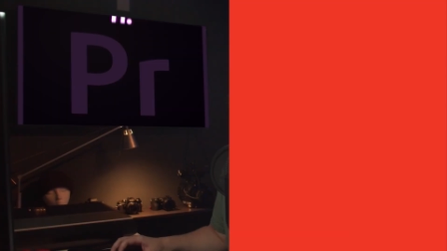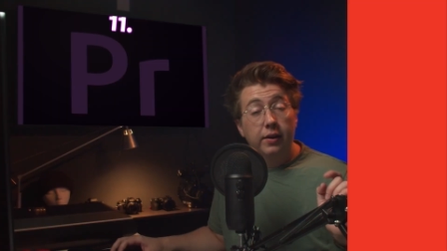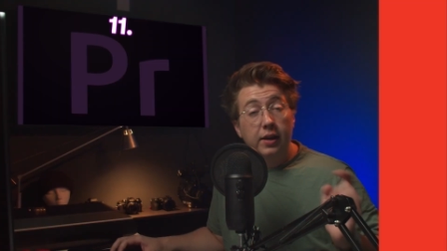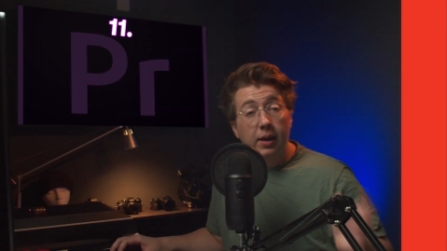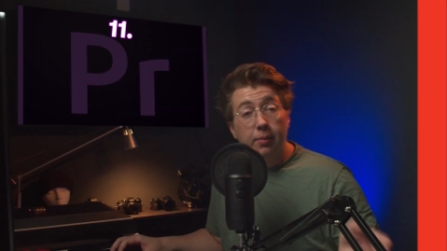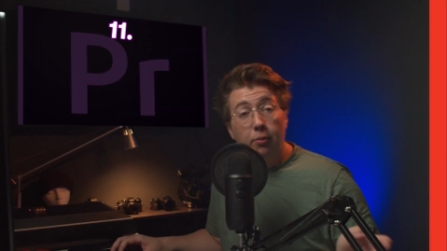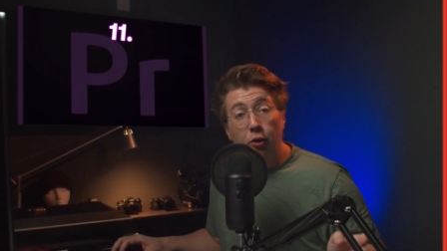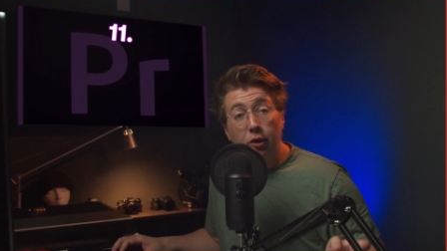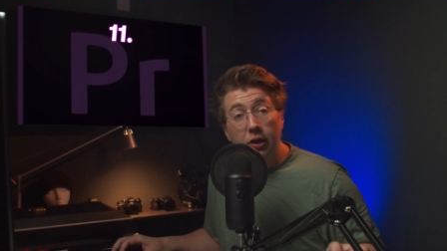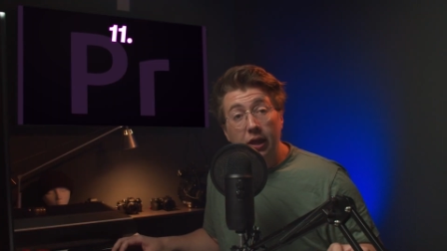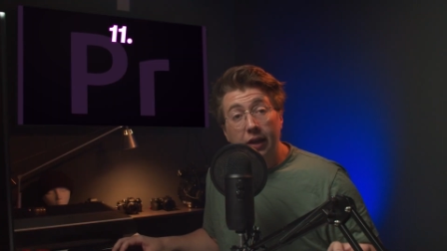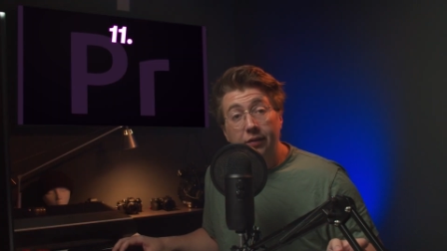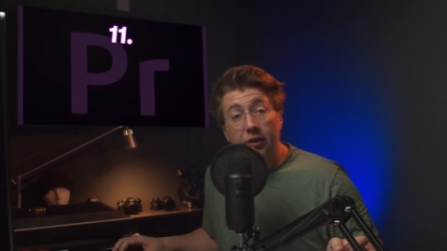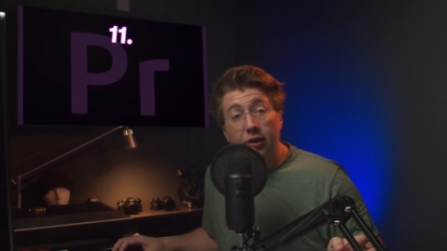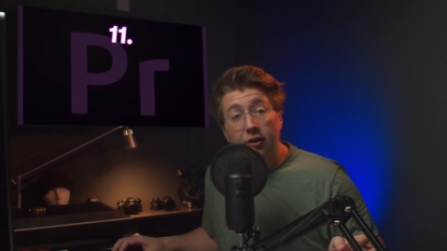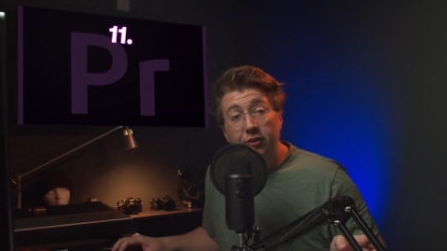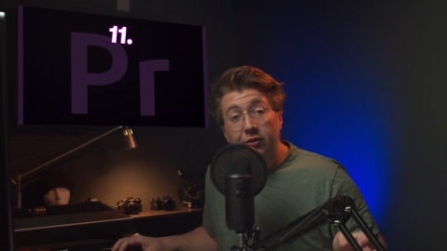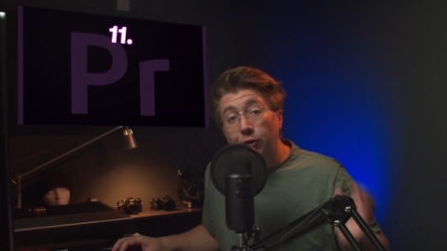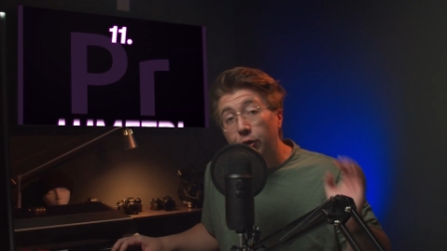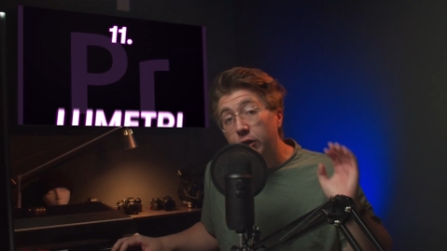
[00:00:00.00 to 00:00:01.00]
Number
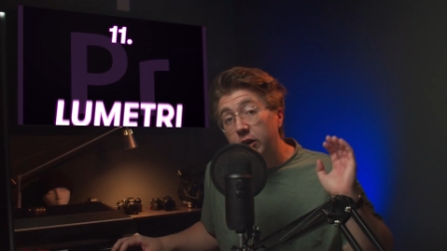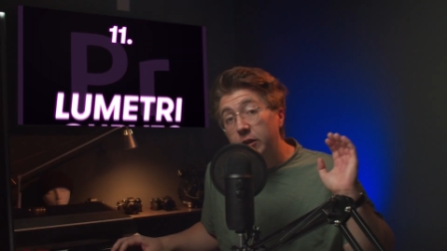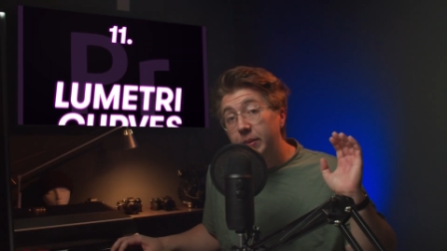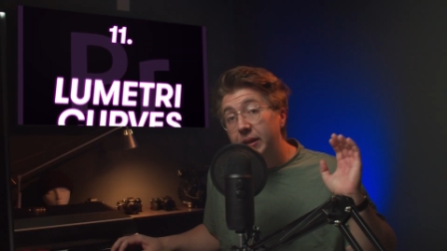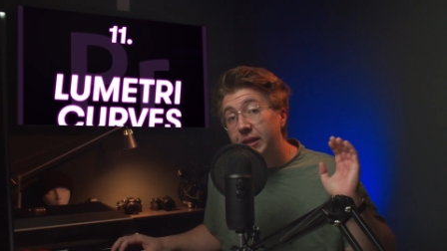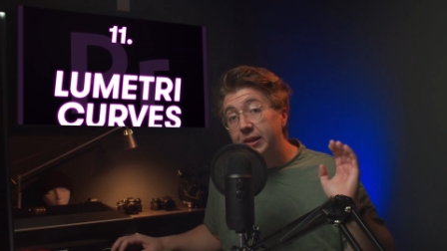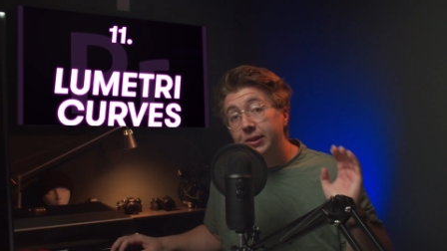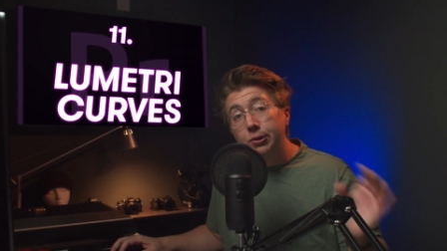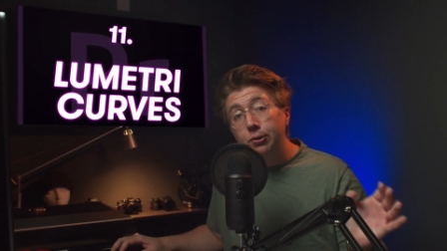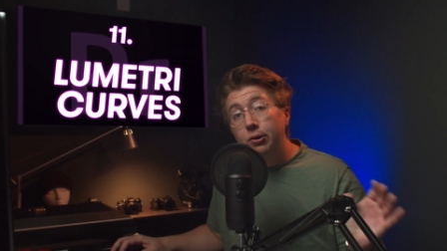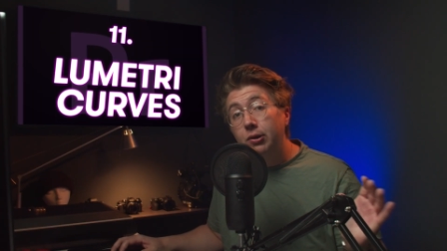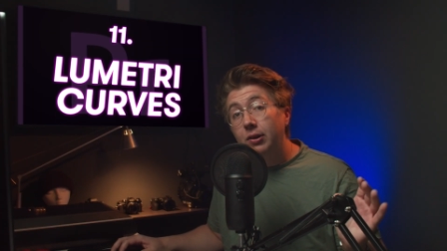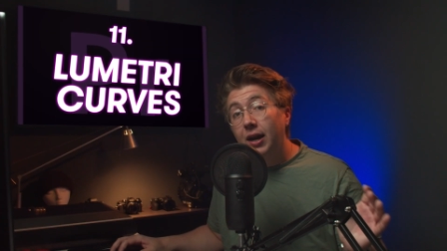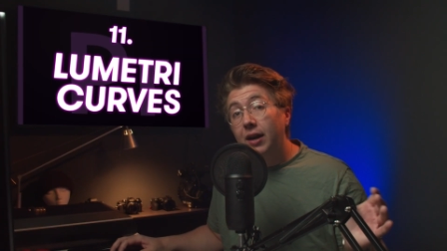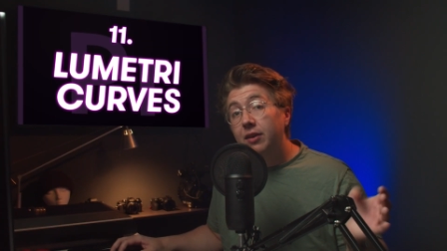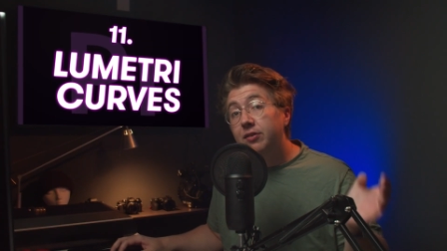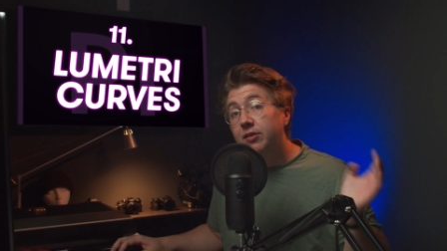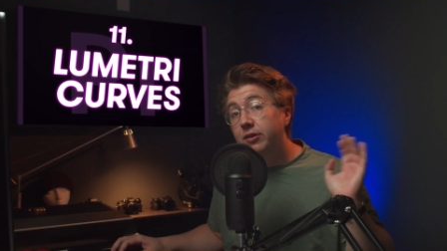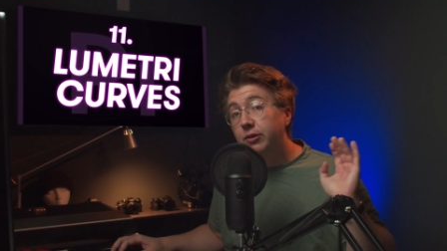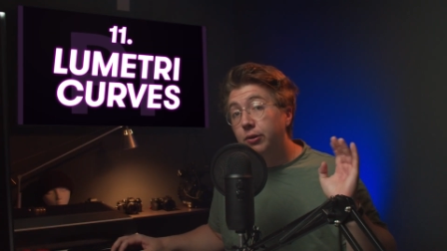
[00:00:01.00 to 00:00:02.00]
11 is going to be
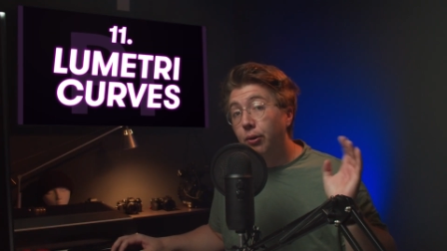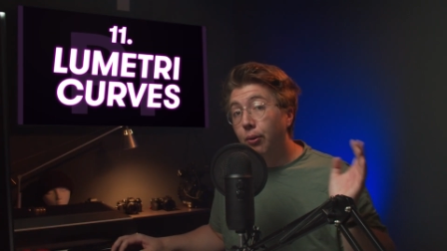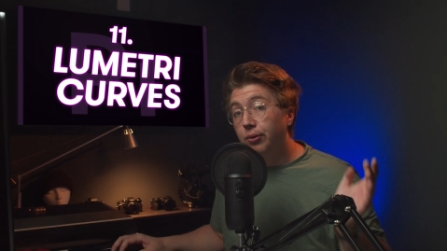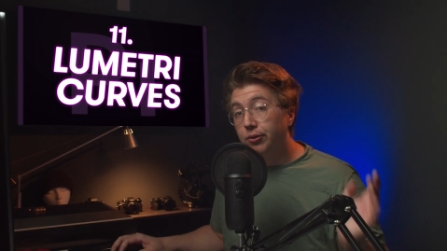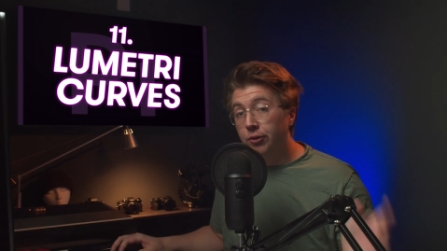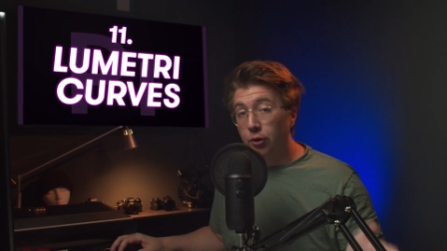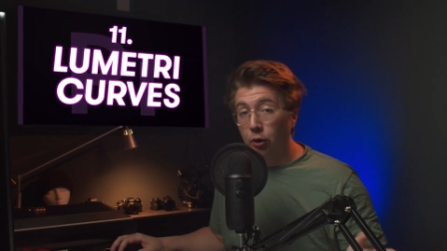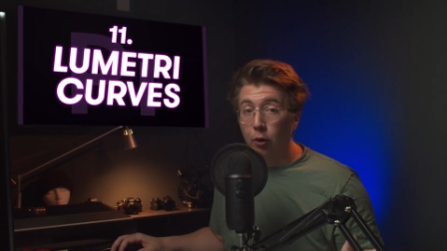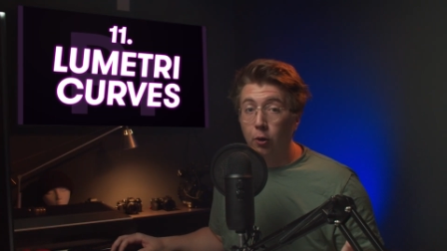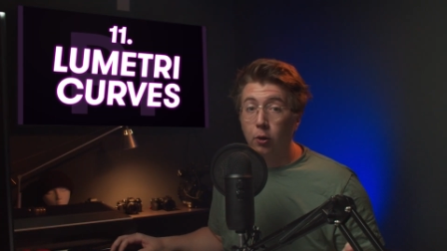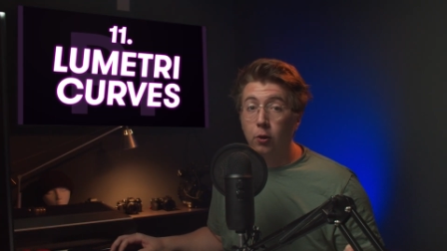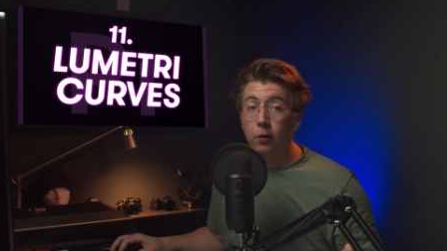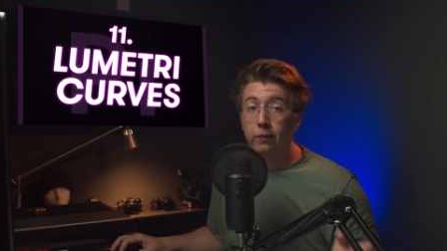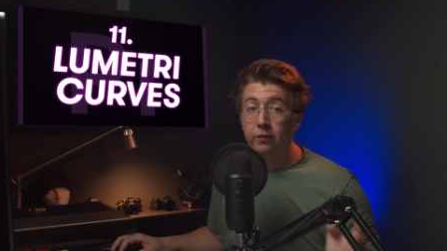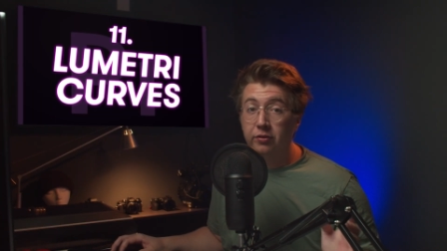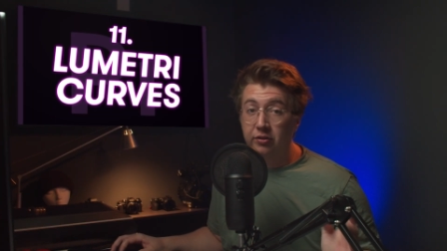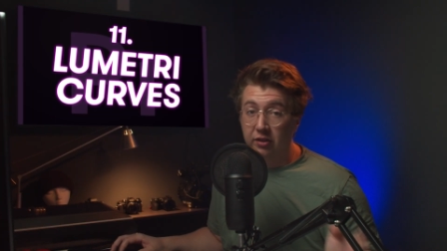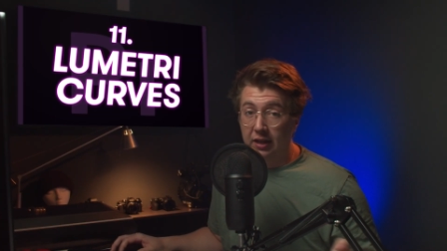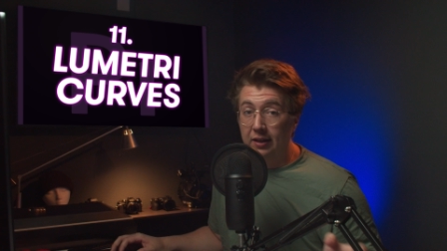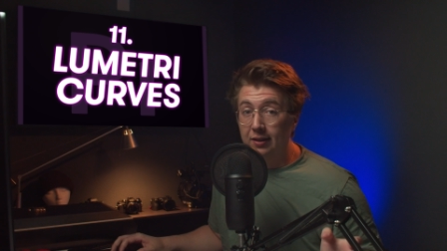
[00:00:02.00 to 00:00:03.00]
utilizing your
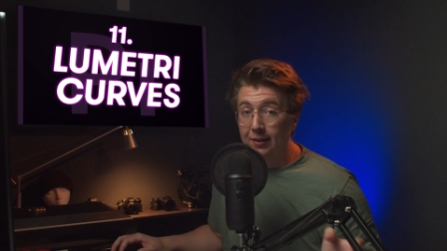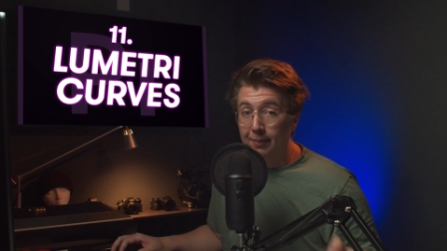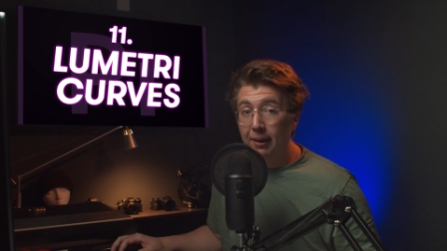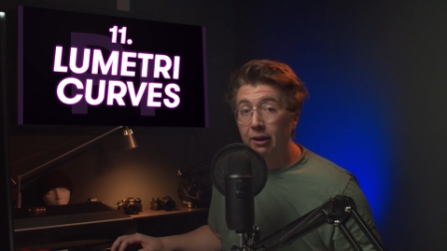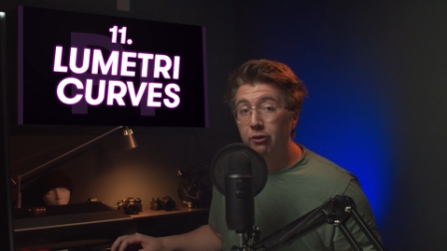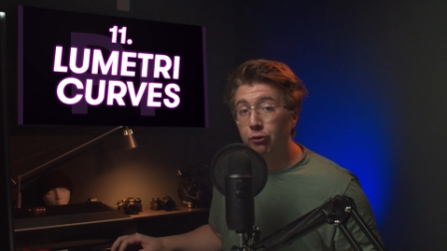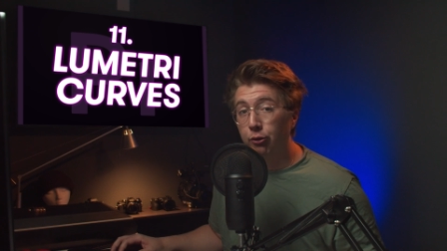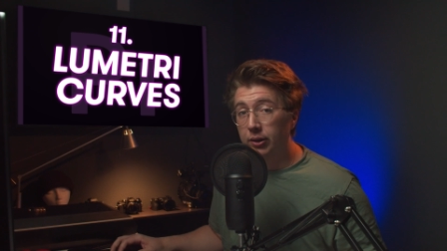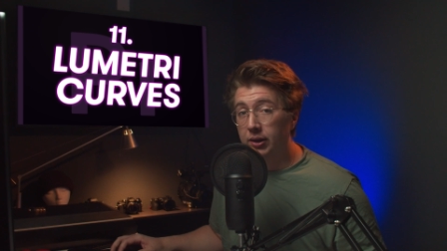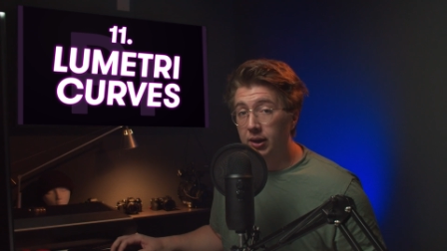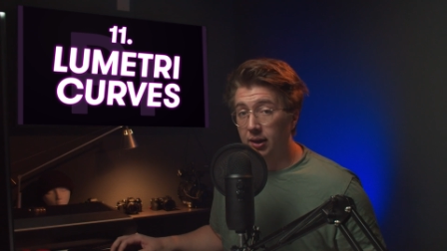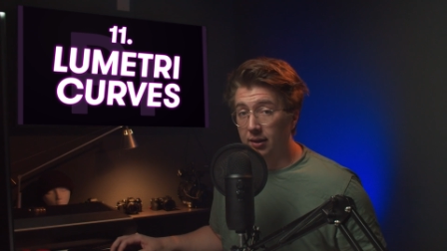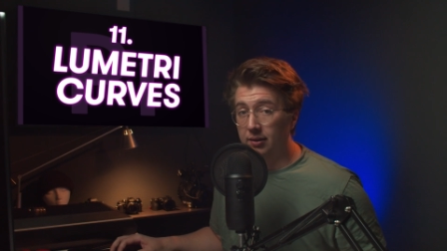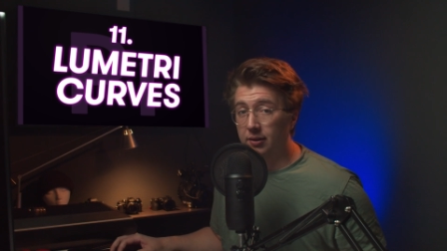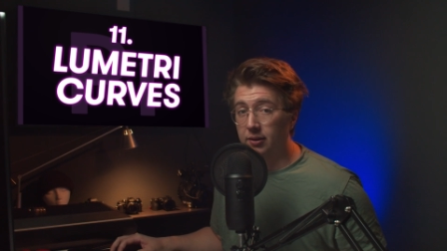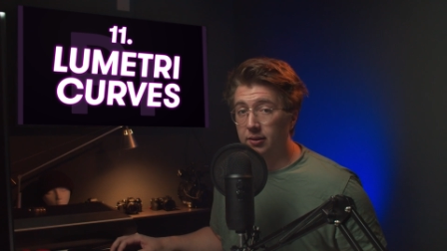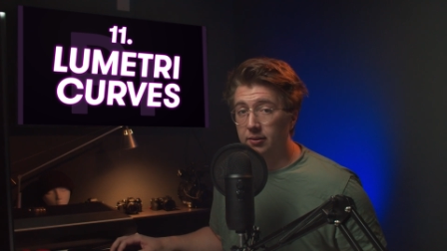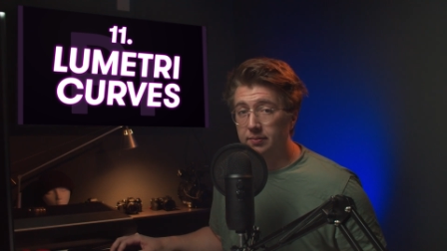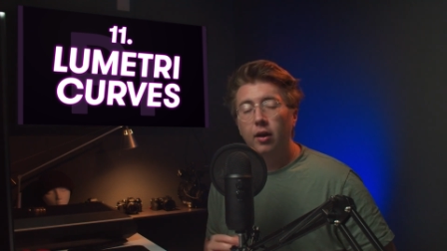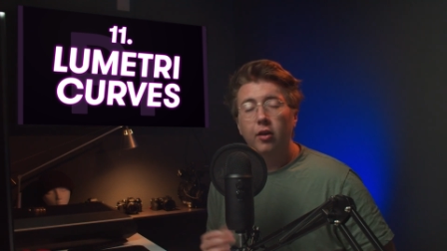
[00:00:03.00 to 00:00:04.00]
curves in Lumetri
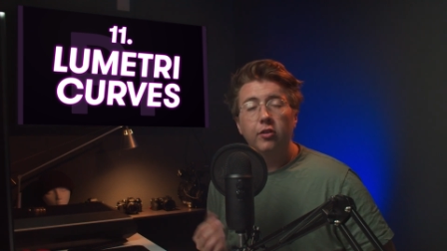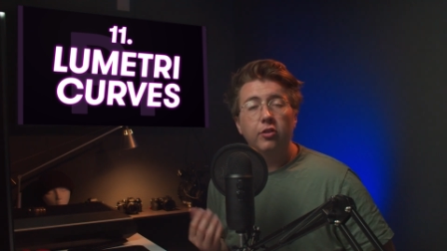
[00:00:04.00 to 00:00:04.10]
Color.